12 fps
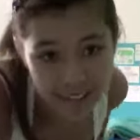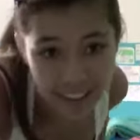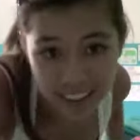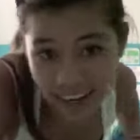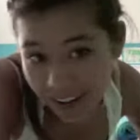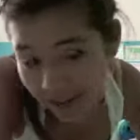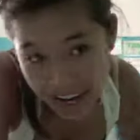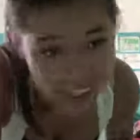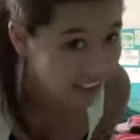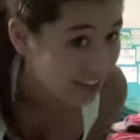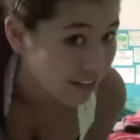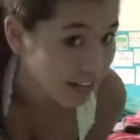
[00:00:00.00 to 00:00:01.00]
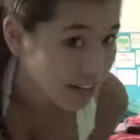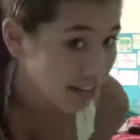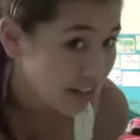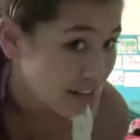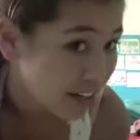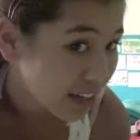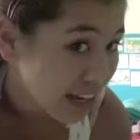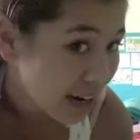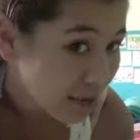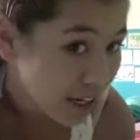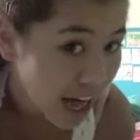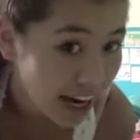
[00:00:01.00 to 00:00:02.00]
and it kind of matches with this one that I
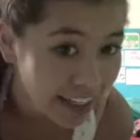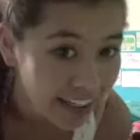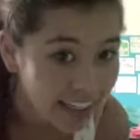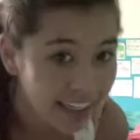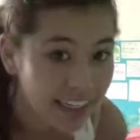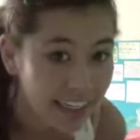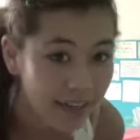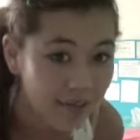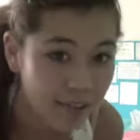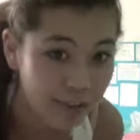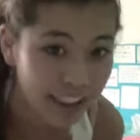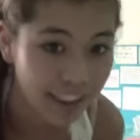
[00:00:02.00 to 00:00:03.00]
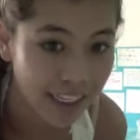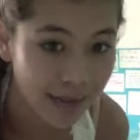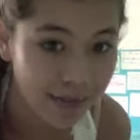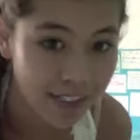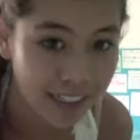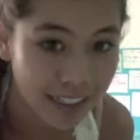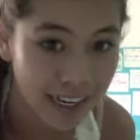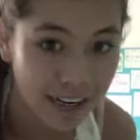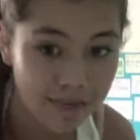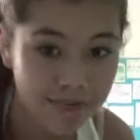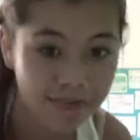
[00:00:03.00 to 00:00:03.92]
put on in between clips, you know.